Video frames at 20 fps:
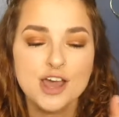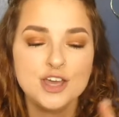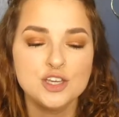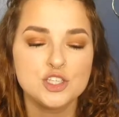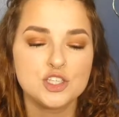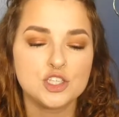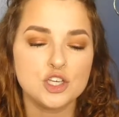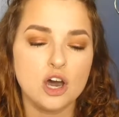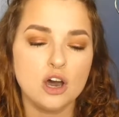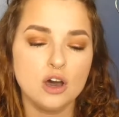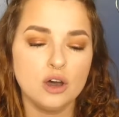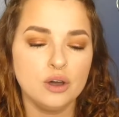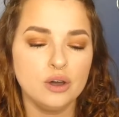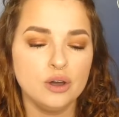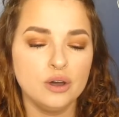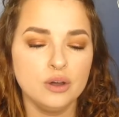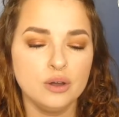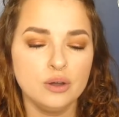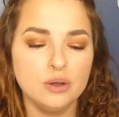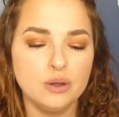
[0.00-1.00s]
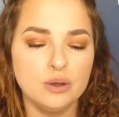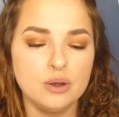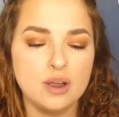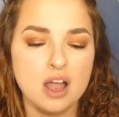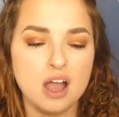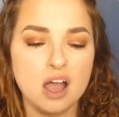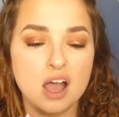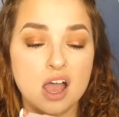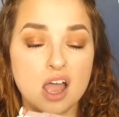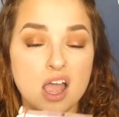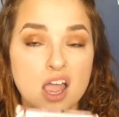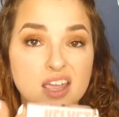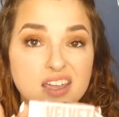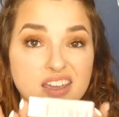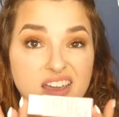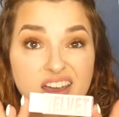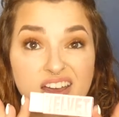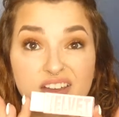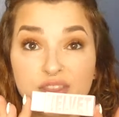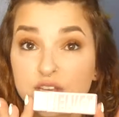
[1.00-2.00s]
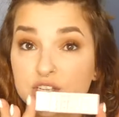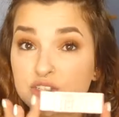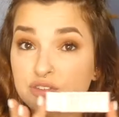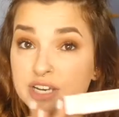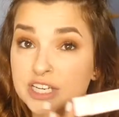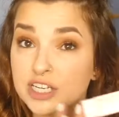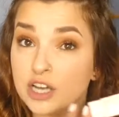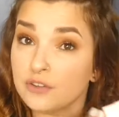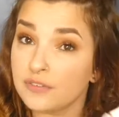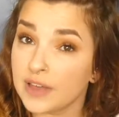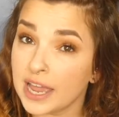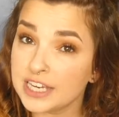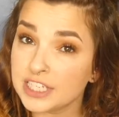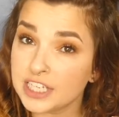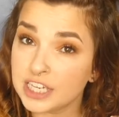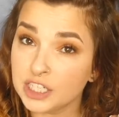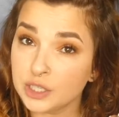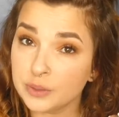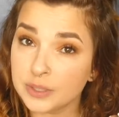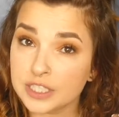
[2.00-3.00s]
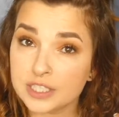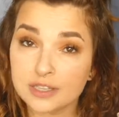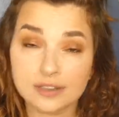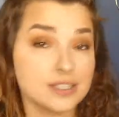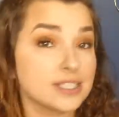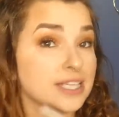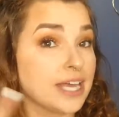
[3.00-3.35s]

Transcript: So yeah, these retail for $18 US.